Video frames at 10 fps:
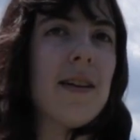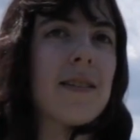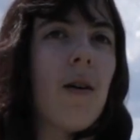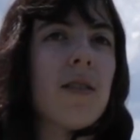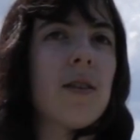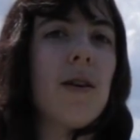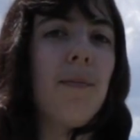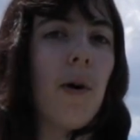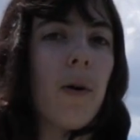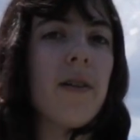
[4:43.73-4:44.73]
It's also
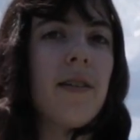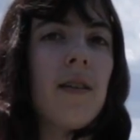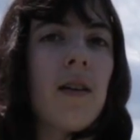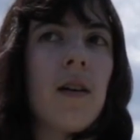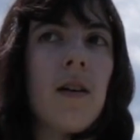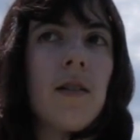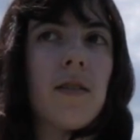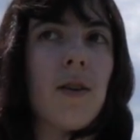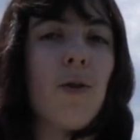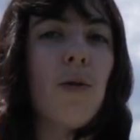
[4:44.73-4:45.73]
important
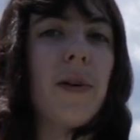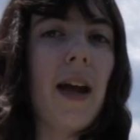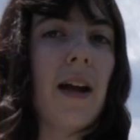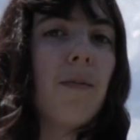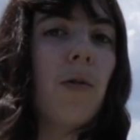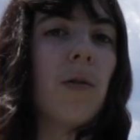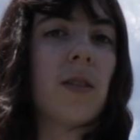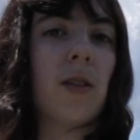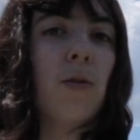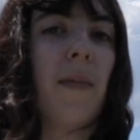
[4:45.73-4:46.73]
to be able
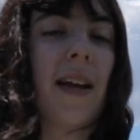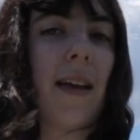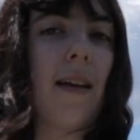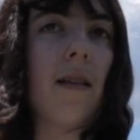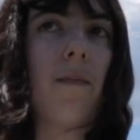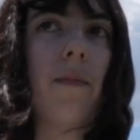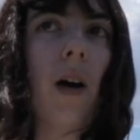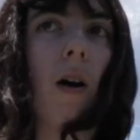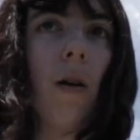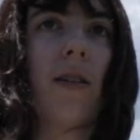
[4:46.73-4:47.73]
to make it
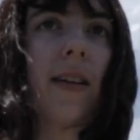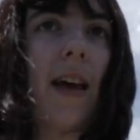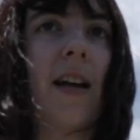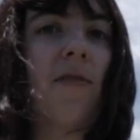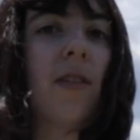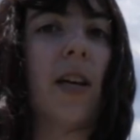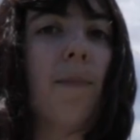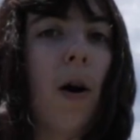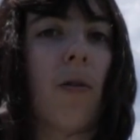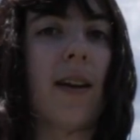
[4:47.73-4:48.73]
hard to catch for the
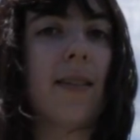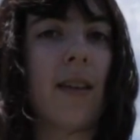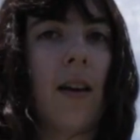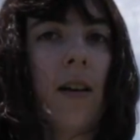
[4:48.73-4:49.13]
opponent